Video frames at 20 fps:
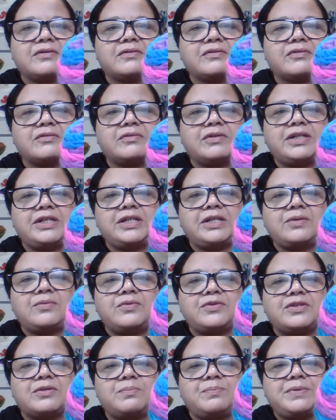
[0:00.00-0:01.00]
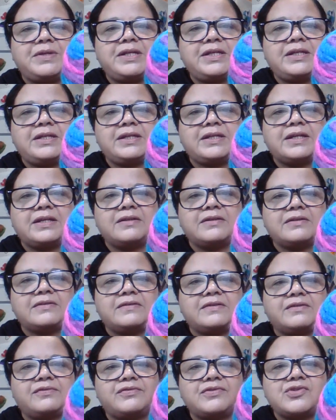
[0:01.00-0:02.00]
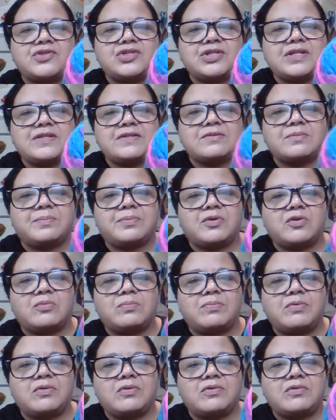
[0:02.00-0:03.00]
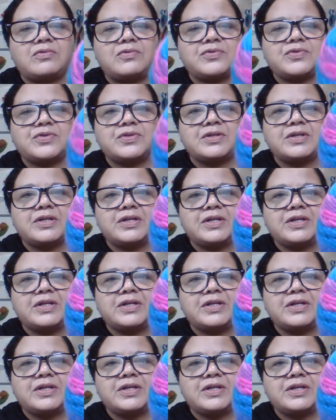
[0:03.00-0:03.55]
green with the pink and different shades of purples,